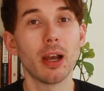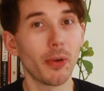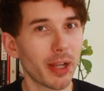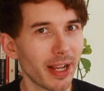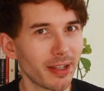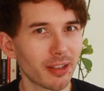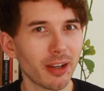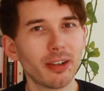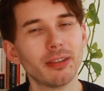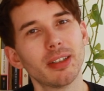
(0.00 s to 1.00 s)
Okay,
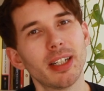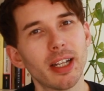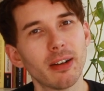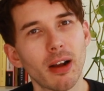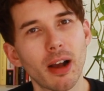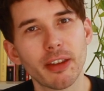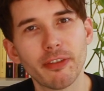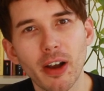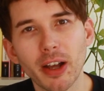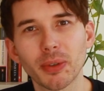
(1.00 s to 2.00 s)
so here are the
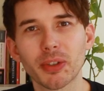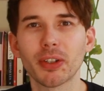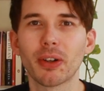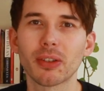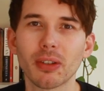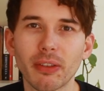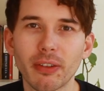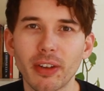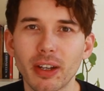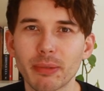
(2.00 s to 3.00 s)
final shots of the
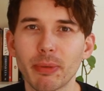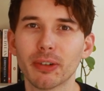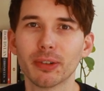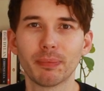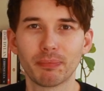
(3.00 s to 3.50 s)
finished mural.